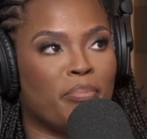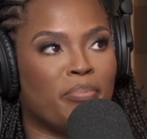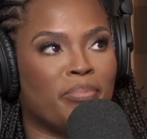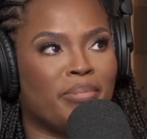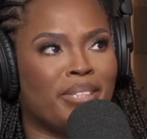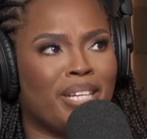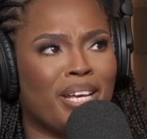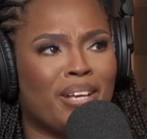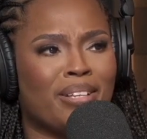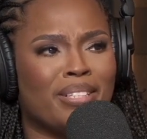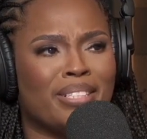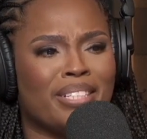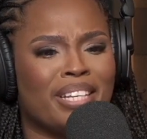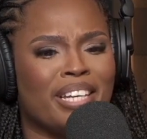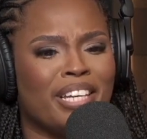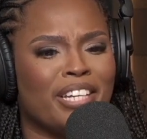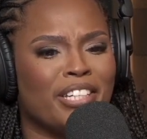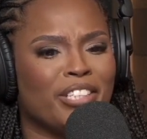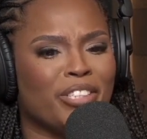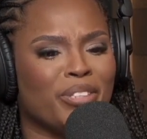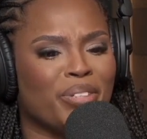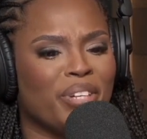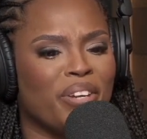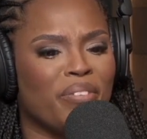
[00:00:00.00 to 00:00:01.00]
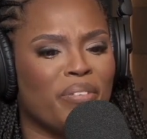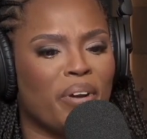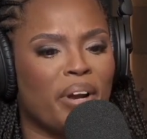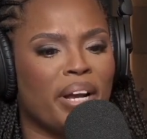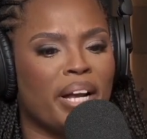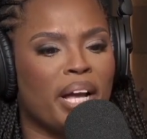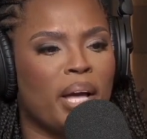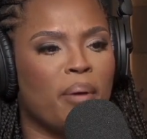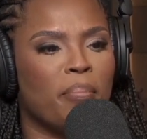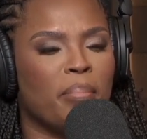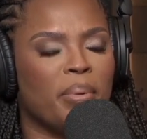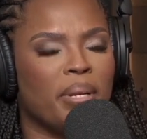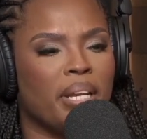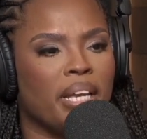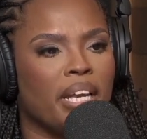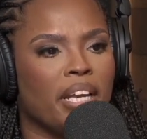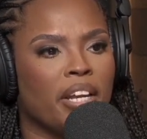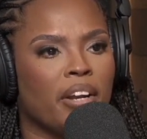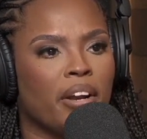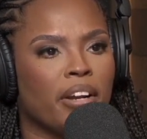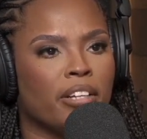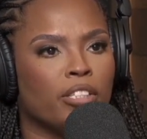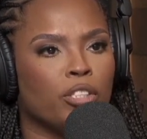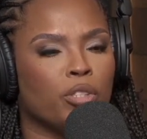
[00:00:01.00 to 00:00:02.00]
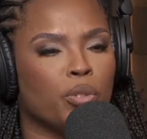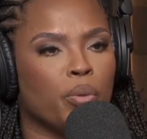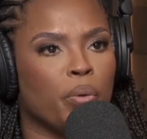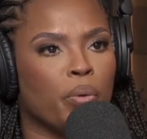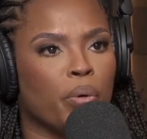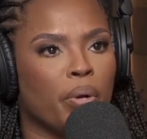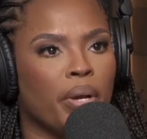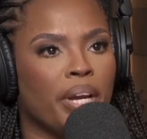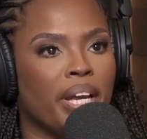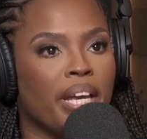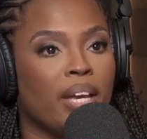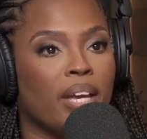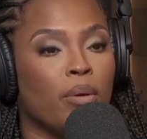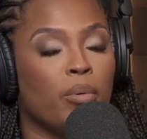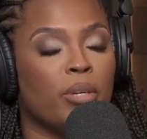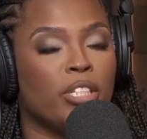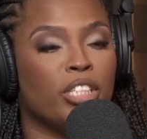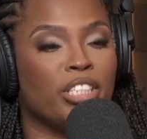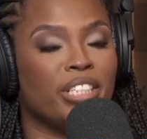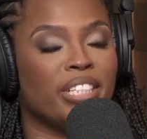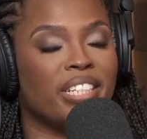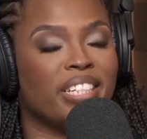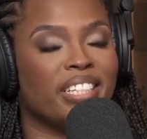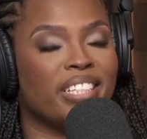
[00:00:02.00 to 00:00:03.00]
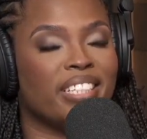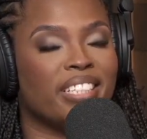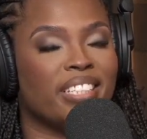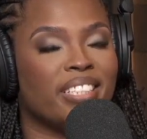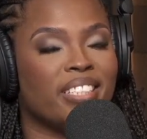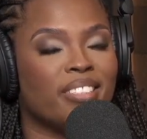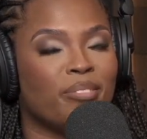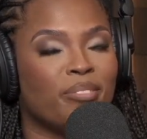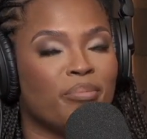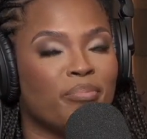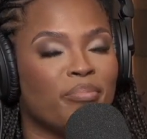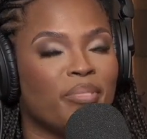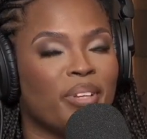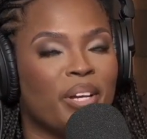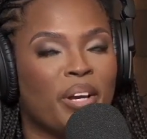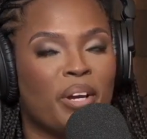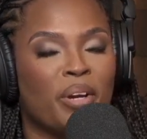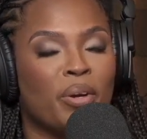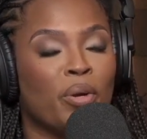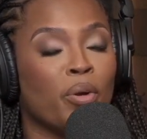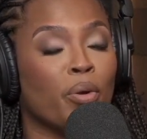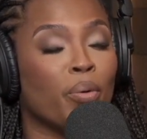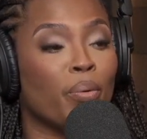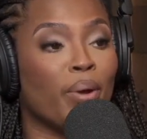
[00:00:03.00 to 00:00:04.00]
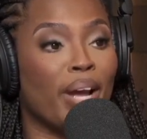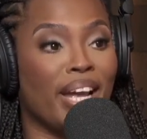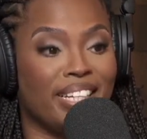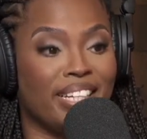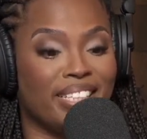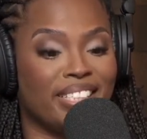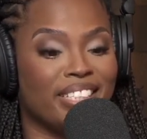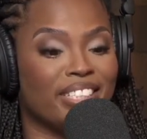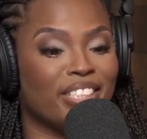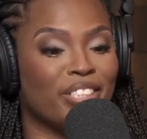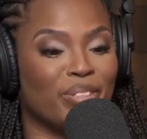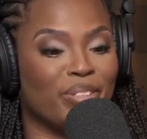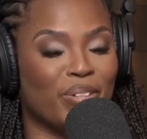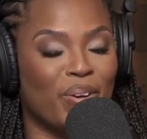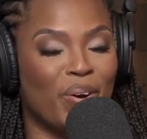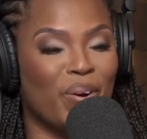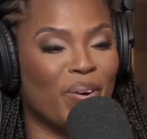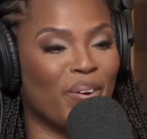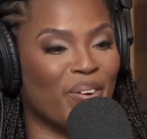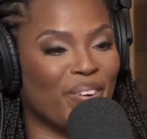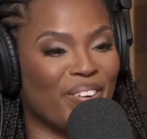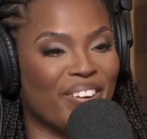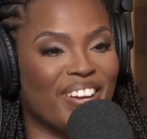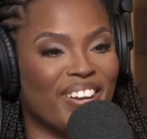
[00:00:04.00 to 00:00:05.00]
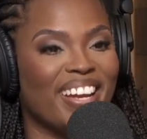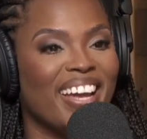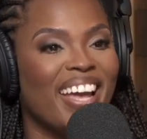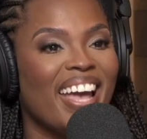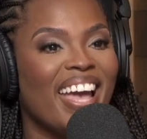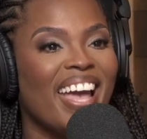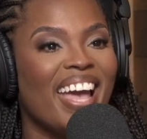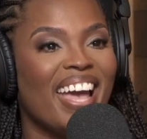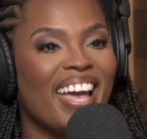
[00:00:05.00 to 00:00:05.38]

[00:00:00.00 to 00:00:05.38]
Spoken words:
tells the history of our company and our story, which is a great story.